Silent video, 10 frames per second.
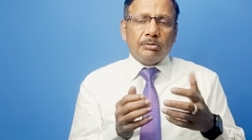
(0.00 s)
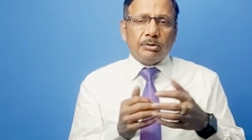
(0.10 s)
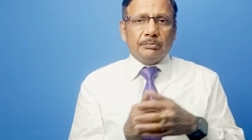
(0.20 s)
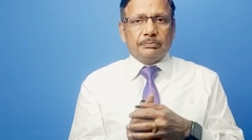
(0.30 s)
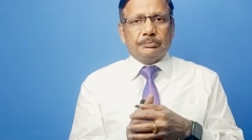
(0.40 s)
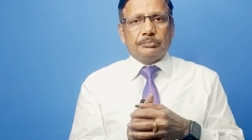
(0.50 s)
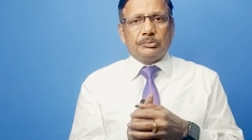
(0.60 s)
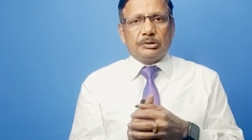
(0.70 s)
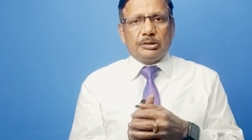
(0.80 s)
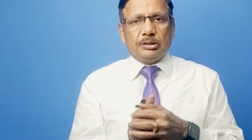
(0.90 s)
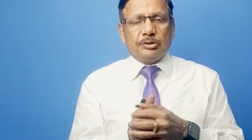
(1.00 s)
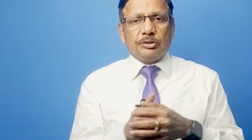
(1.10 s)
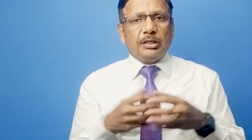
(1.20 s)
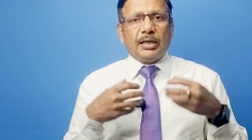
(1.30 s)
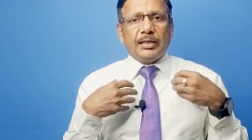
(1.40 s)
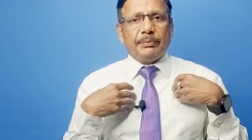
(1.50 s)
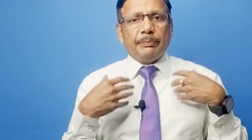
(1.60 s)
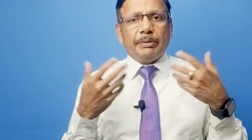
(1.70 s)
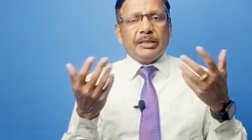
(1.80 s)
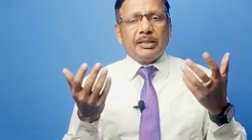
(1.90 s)
good. See, I am
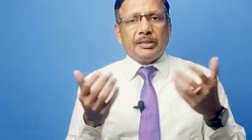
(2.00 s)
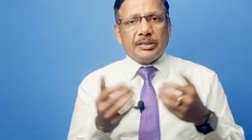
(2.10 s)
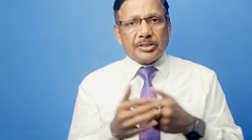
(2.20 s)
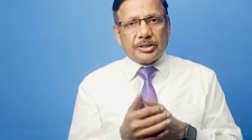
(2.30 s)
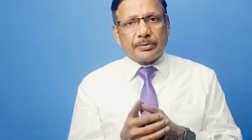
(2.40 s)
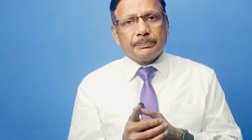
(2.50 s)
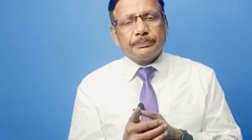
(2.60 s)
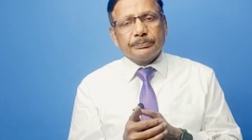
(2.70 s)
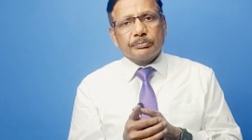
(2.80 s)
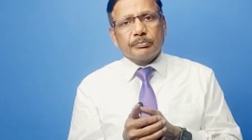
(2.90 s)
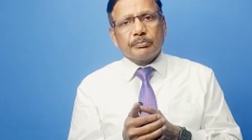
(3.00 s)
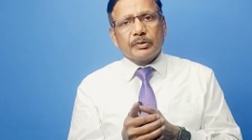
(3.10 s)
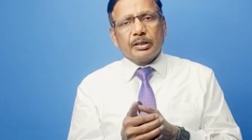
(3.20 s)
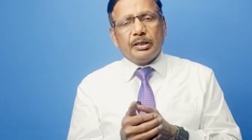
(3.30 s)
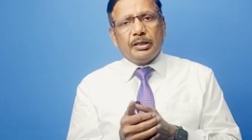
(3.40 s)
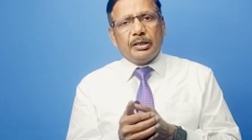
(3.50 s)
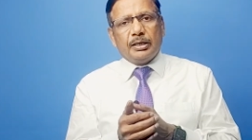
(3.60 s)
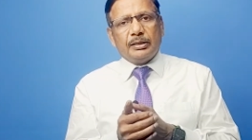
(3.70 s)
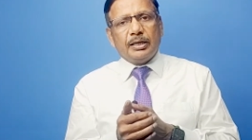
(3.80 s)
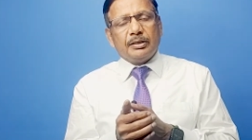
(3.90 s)
a medical teacher,
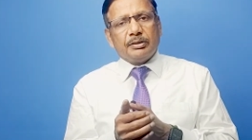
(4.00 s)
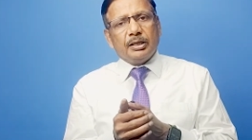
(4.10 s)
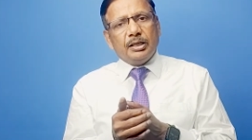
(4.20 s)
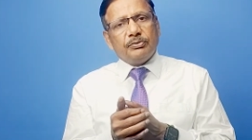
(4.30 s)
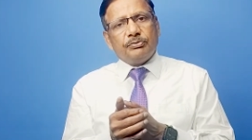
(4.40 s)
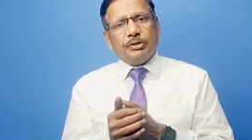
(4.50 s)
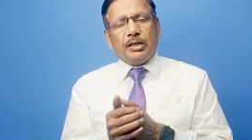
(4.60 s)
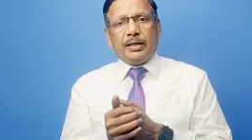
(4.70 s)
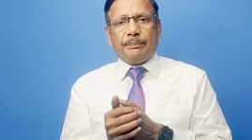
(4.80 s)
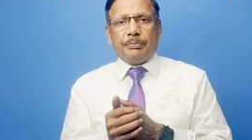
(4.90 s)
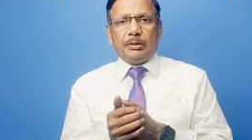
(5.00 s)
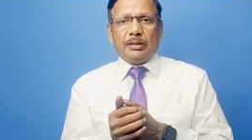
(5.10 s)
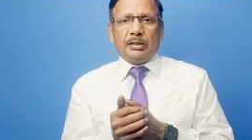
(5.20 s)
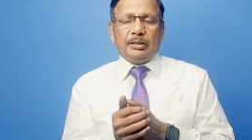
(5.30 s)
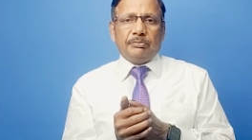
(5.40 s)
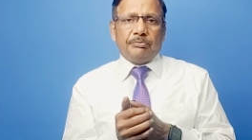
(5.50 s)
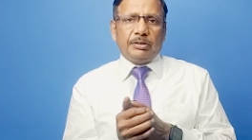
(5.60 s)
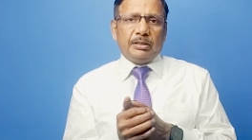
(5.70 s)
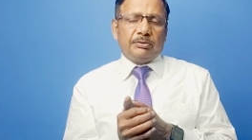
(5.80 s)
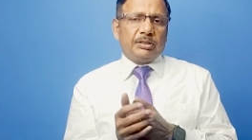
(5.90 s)
and I really feel happy and
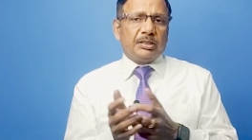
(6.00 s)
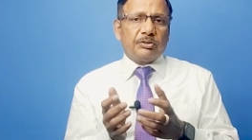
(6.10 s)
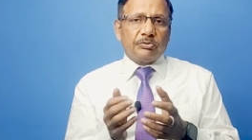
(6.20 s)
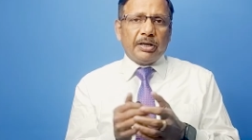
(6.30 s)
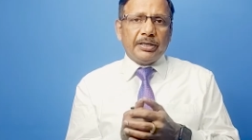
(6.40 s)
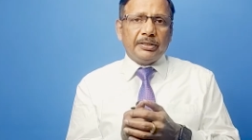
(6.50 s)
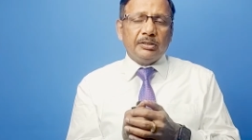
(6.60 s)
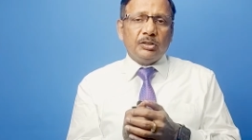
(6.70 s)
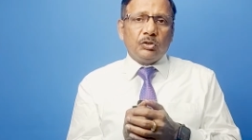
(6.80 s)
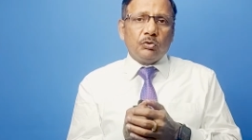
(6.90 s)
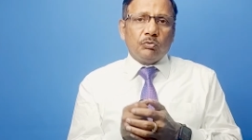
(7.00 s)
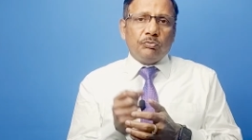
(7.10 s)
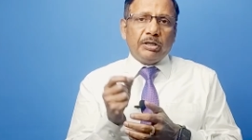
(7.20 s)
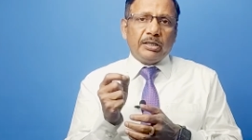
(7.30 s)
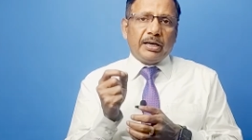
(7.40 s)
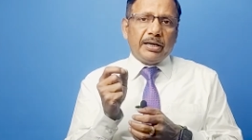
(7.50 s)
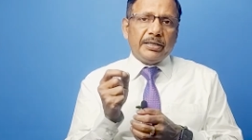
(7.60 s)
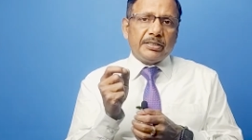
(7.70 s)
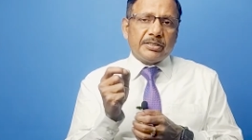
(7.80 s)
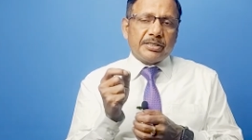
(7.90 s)
very satisfied when
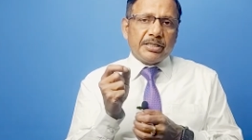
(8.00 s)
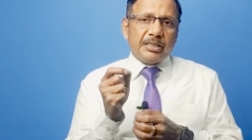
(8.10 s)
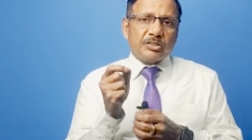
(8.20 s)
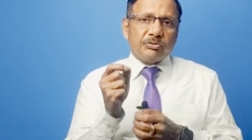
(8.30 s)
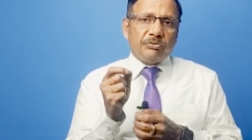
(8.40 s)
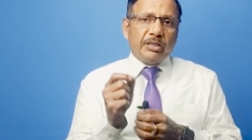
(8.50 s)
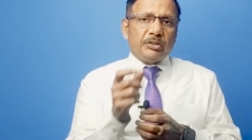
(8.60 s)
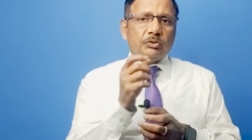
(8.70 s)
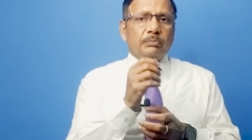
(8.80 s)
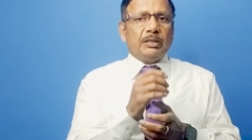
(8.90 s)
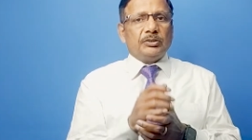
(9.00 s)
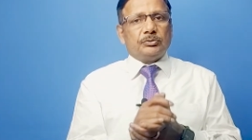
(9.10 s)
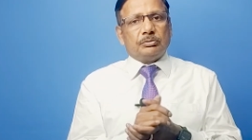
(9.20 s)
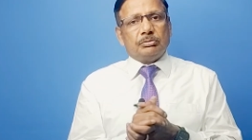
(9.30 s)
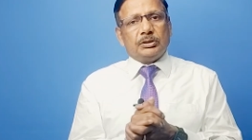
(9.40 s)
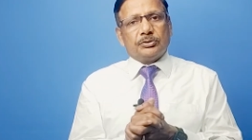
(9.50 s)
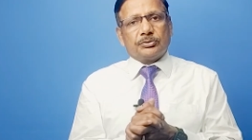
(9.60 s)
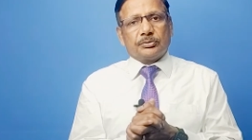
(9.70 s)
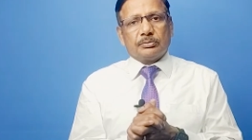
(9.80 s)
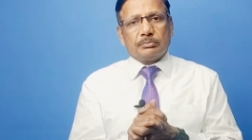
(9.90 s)
I teach well to my
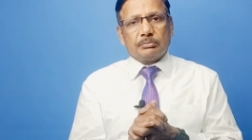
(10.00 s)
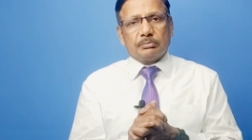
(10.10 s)
students.